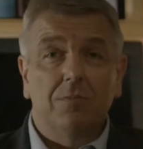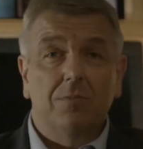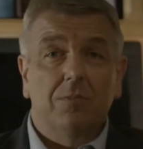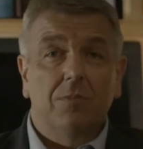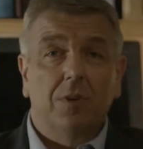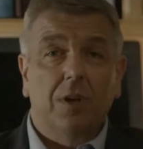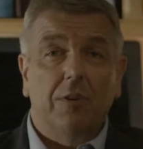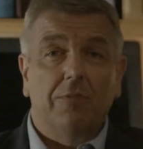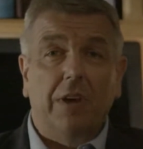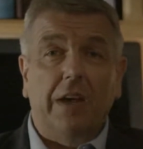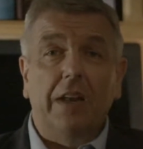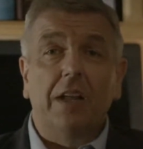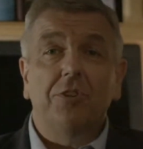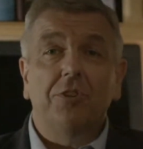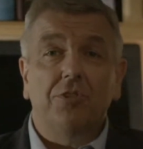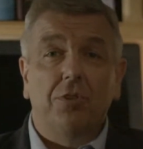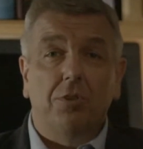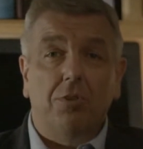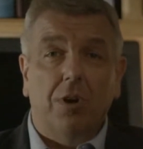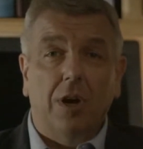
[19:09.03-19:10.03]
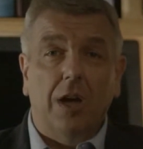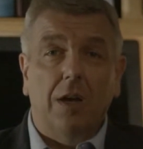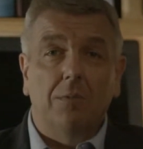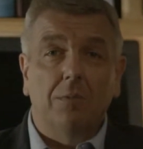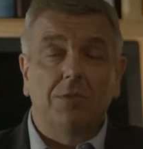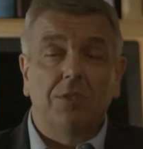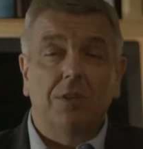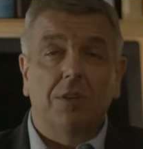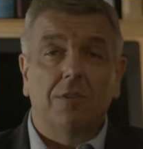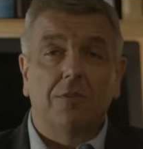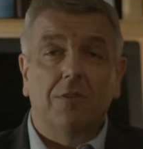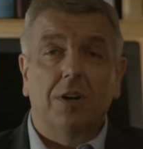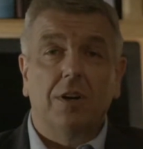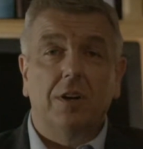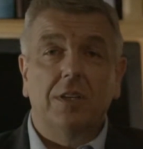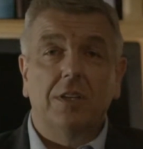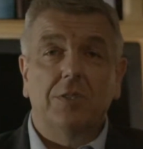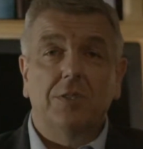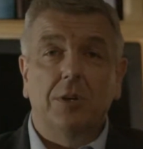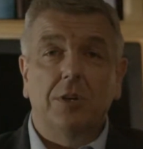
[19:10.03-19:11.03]
financial crimes are a very
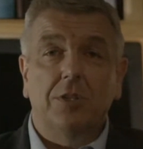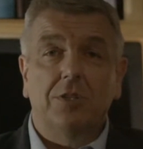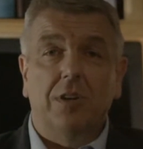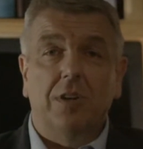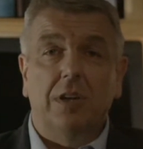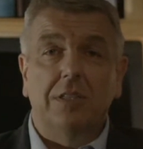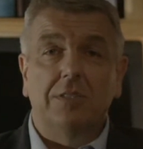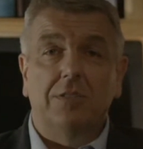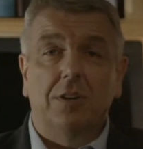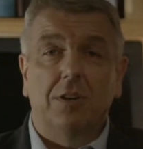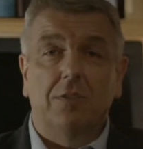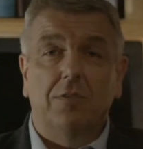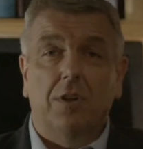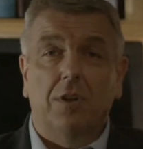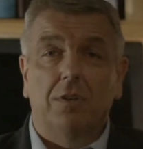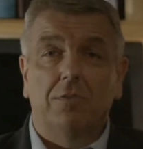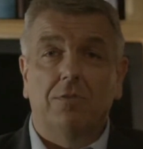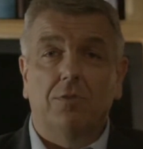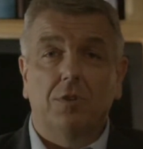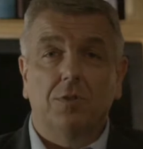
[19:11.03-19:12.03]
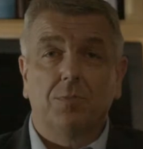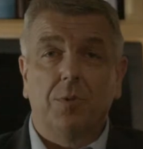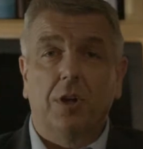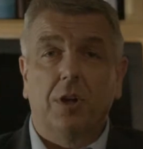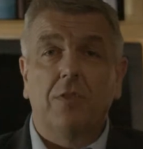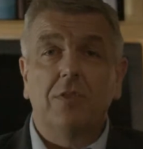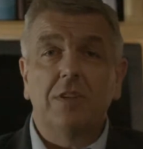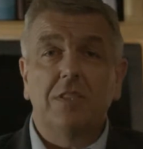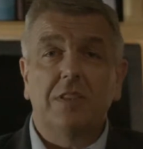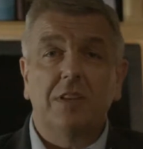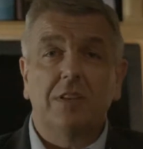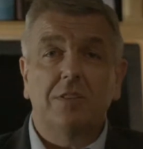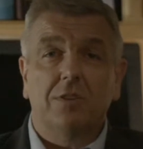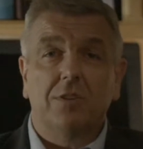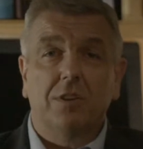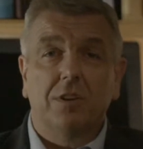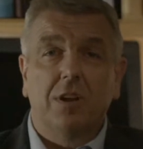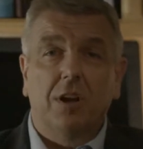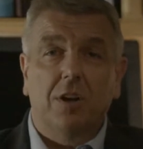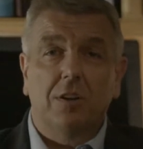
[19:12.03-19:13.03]
specialized area of law enforcement. All these things
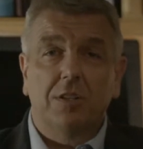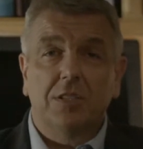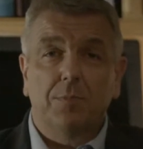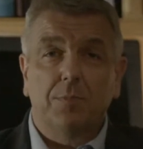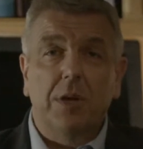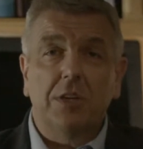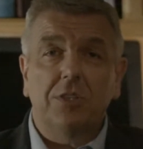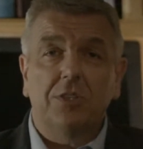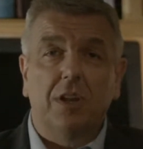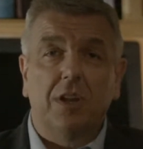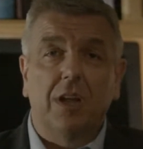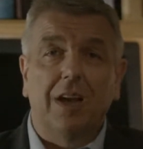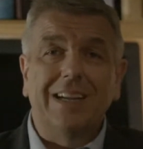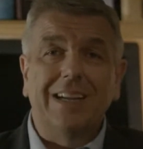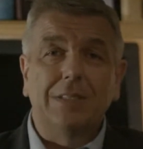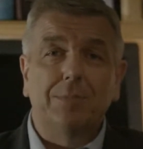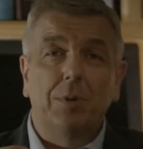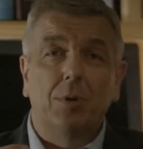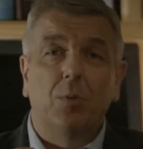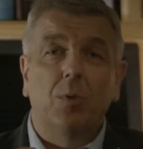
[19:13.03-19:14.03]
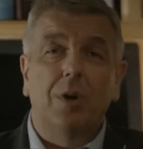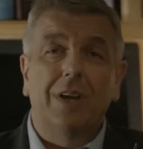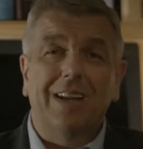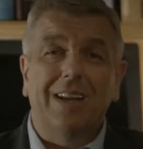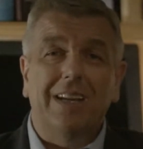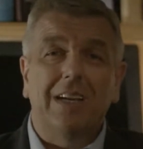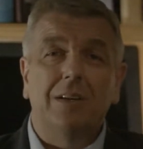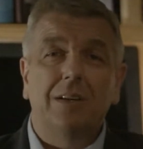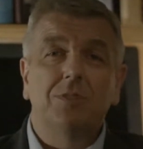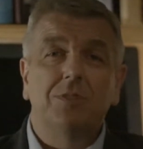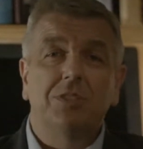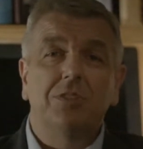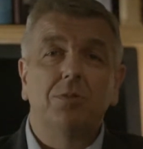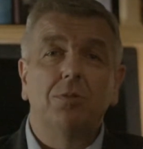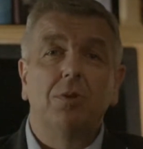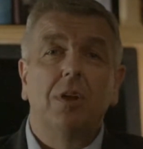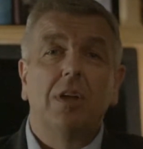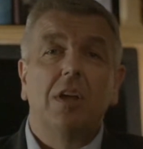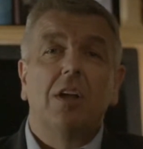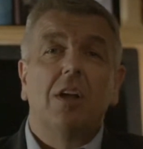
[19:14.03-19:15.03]
are specialized, but when it comes to
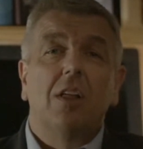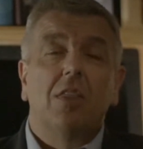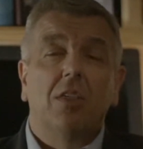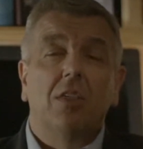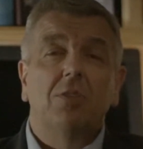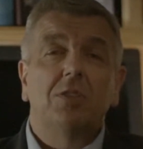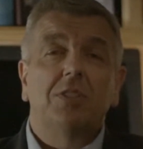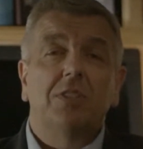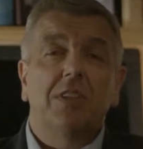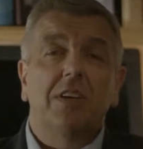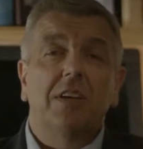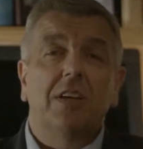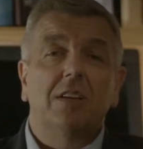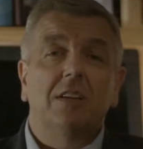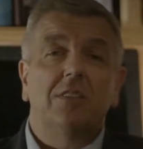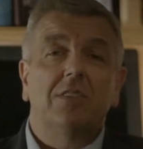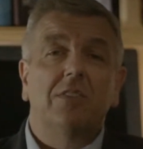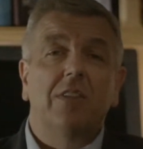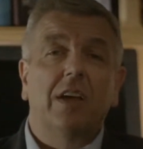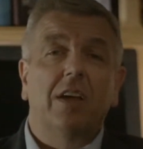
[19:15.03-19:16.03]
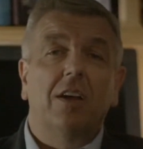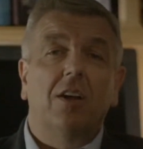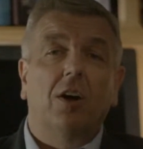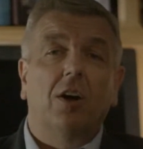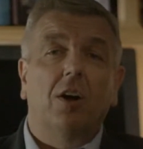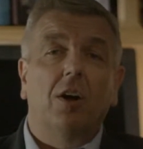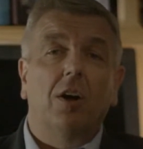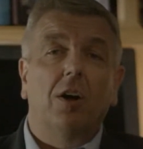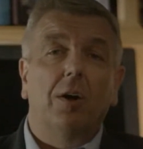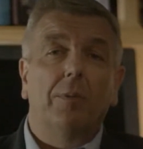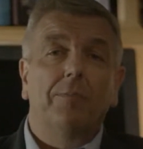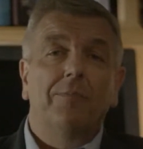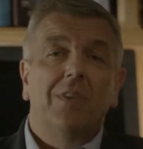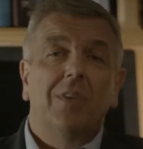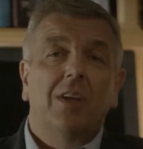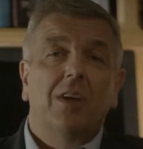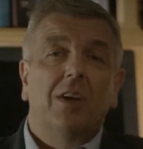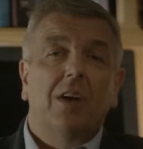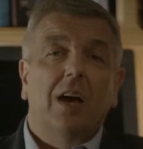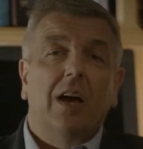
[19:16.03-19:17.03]
those things that are,
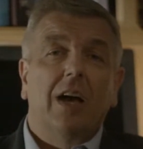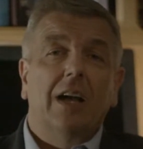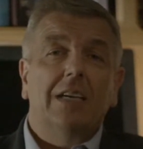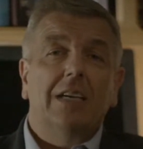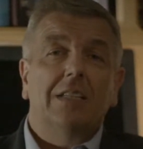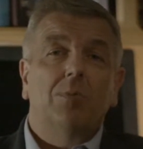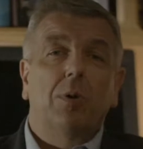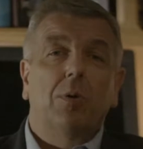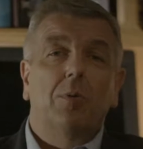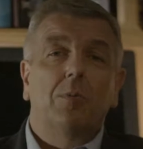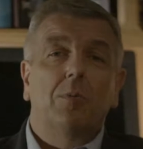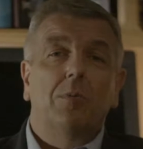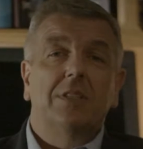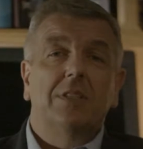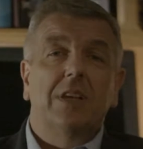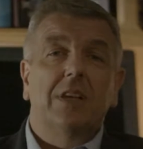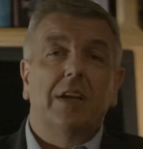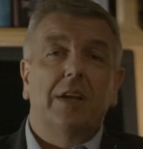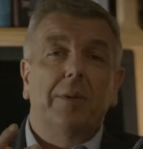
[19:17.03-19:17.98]
I guess what we would say,